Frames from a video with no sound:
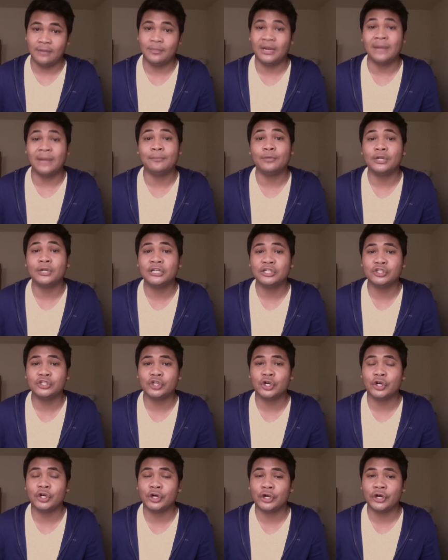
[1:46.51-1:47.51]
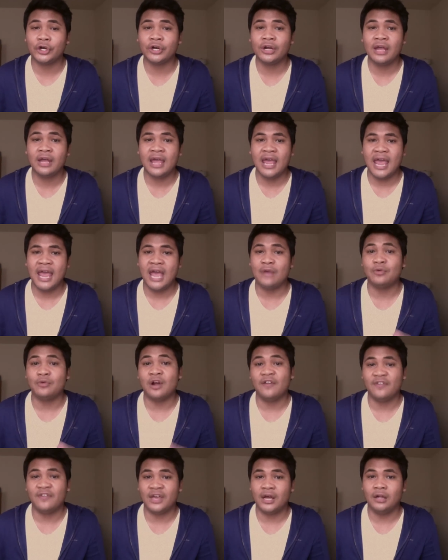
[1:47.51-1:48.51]
but I'm pretty sure her and
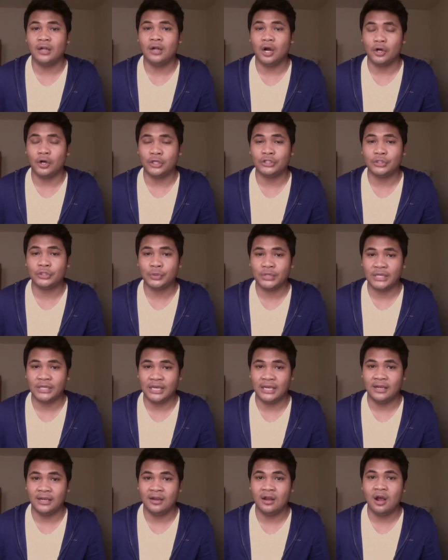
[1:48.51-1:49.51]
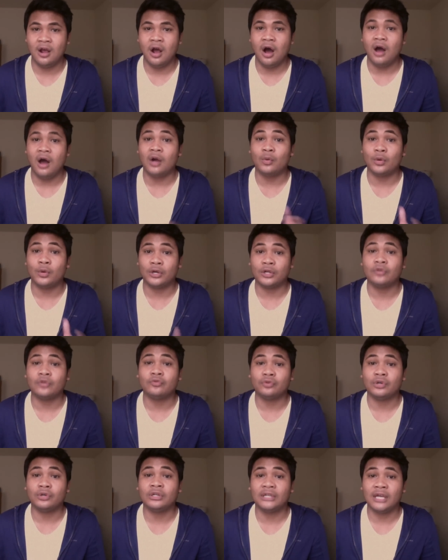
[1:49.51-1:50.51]
Rafael Arutunian are working
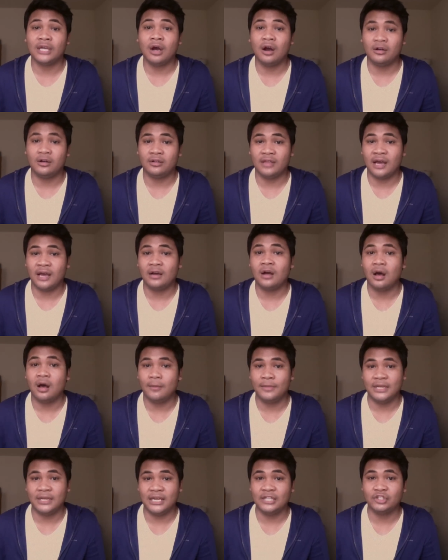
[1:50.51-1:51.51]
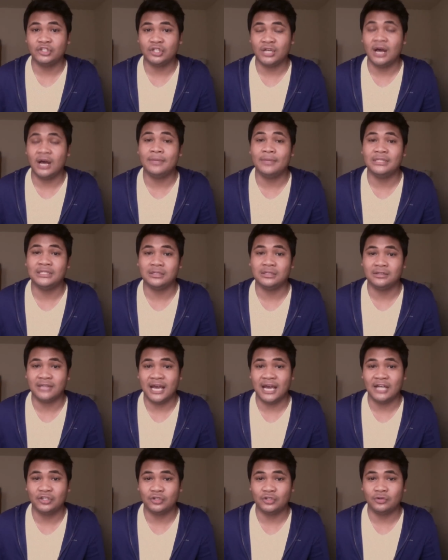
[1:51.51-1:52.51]
really hard on that combination up until
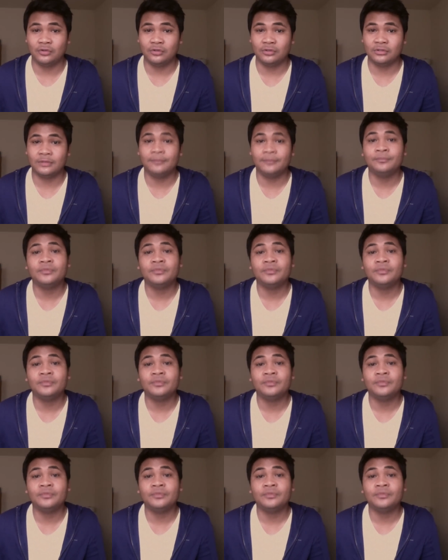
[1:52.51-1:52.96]
nationals.